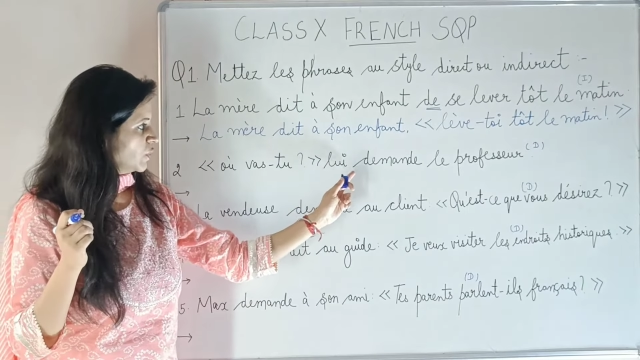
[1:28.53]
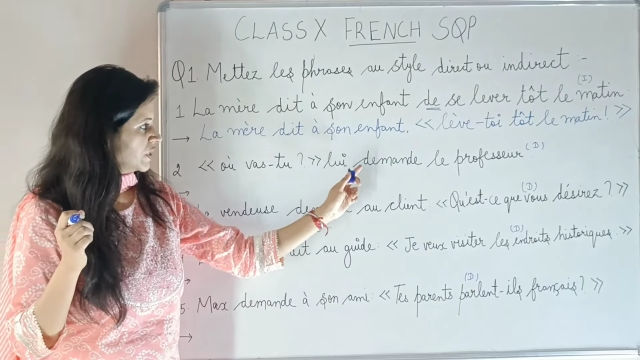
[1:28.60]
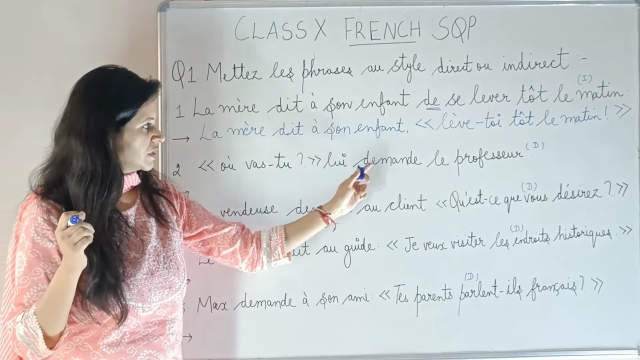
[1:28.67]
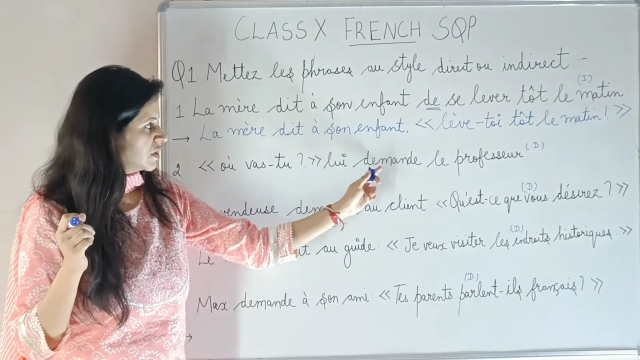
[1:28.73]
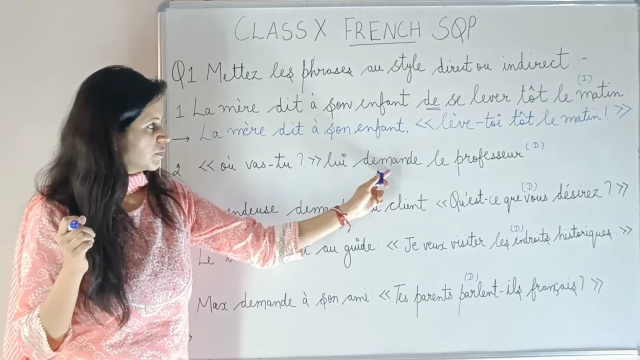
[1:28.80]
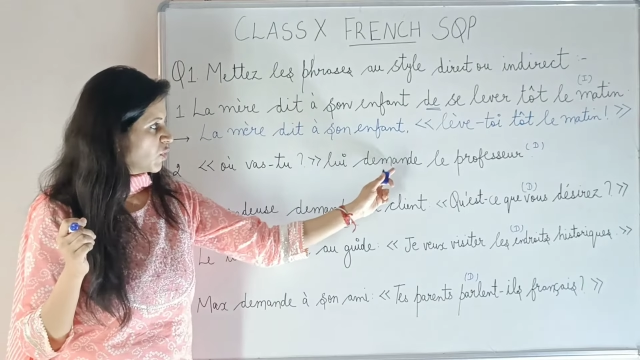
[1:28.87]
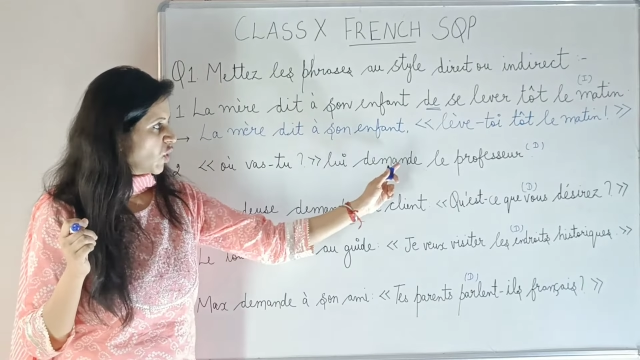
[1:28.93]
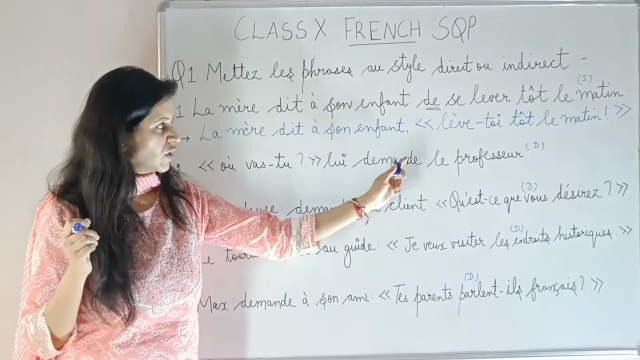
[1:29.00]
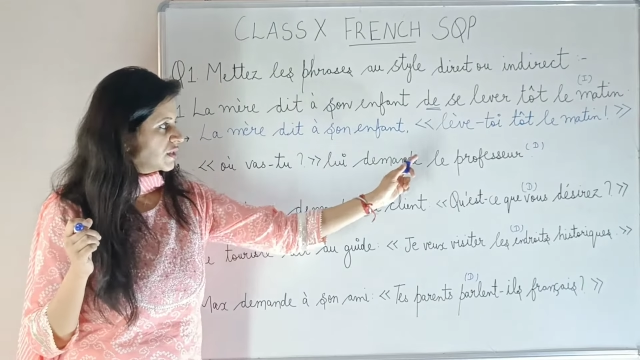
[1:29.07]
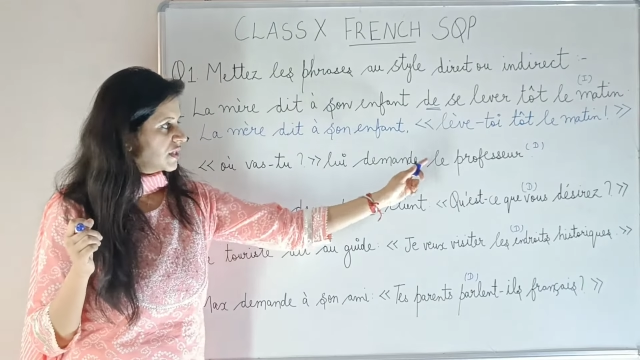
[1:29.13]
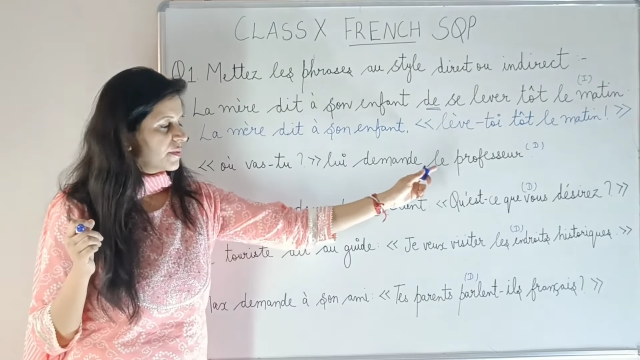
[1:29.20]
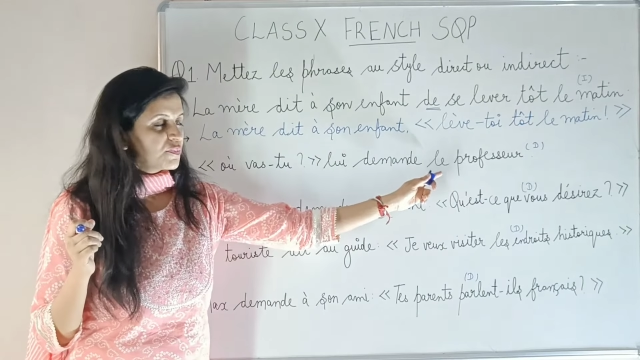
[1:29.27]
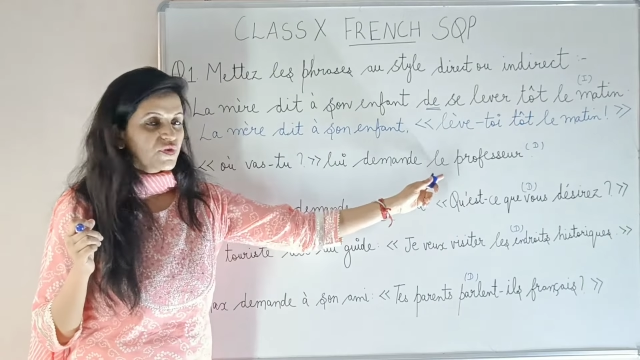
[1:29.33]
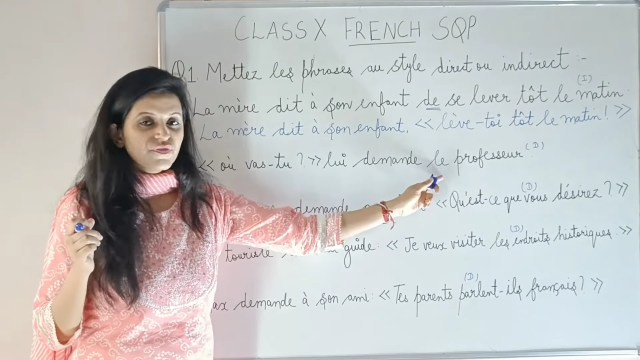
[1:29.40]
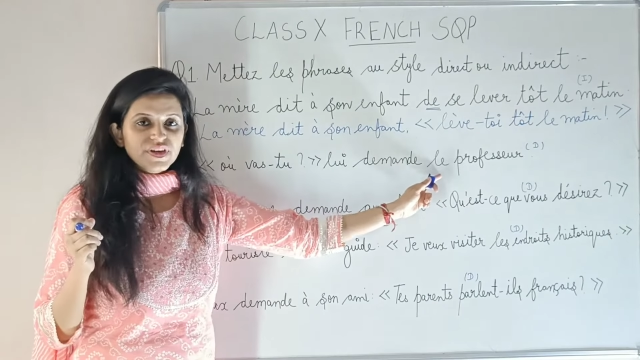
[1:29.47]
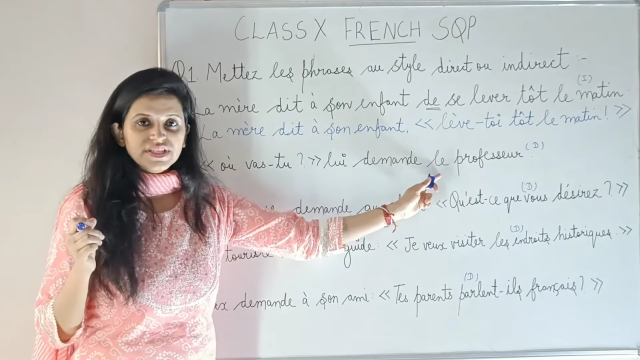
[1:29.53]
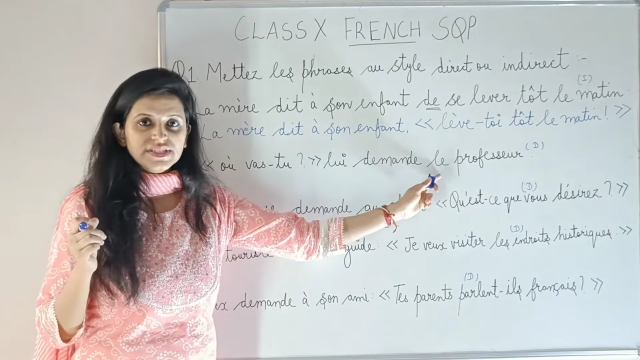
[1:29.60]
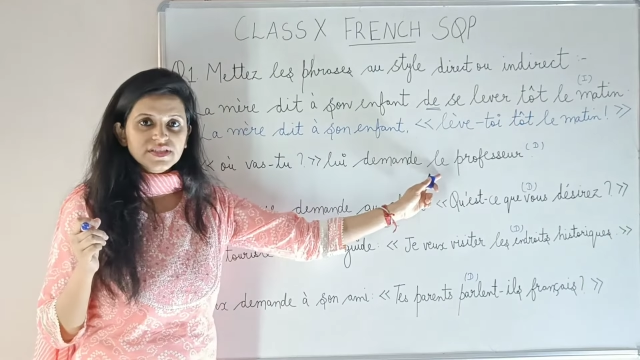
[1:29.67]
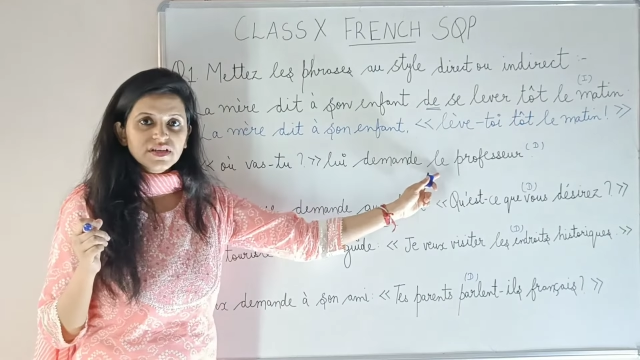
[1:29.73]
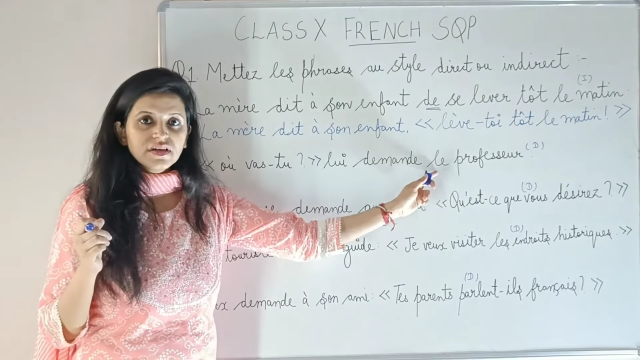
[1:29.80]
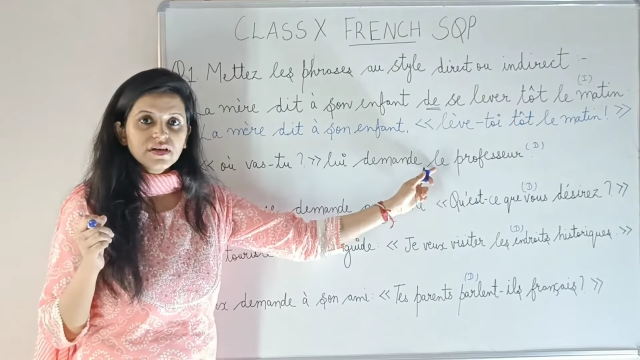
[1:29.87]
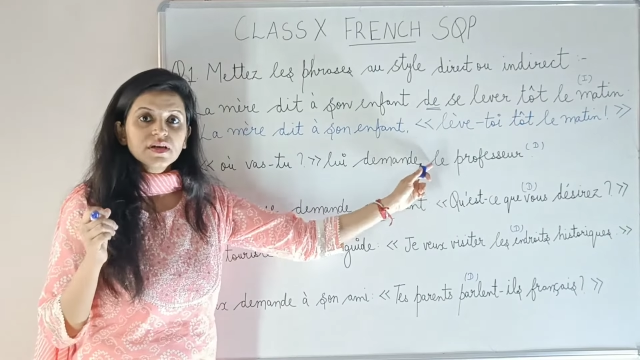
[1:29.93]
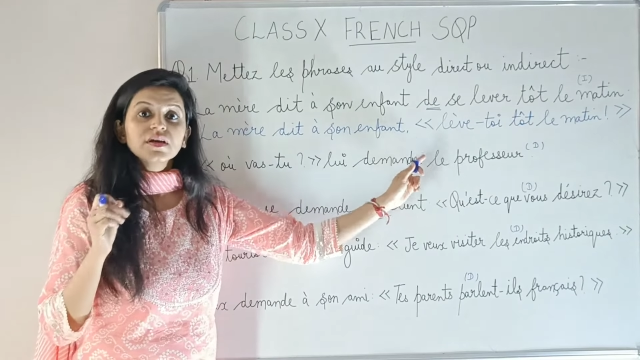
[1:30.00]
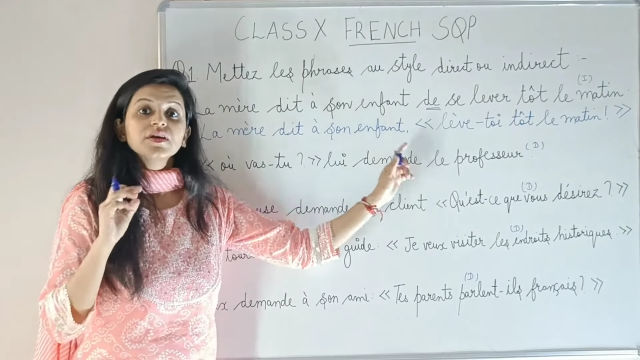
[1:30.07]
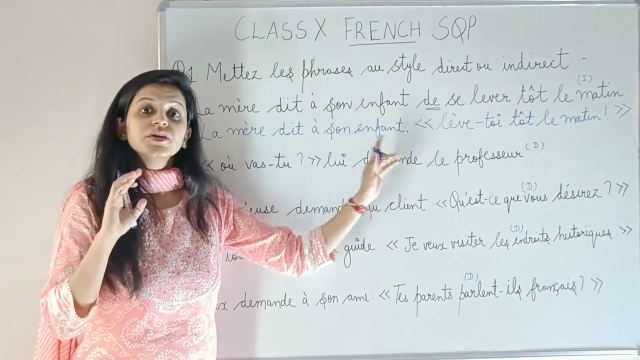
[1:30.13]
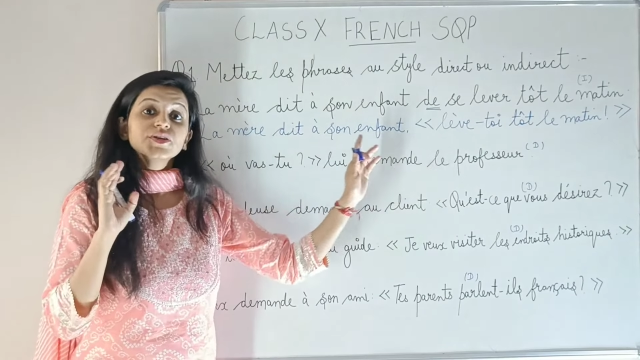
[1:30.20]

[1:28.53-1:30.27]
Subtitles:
Louis demande la professeur.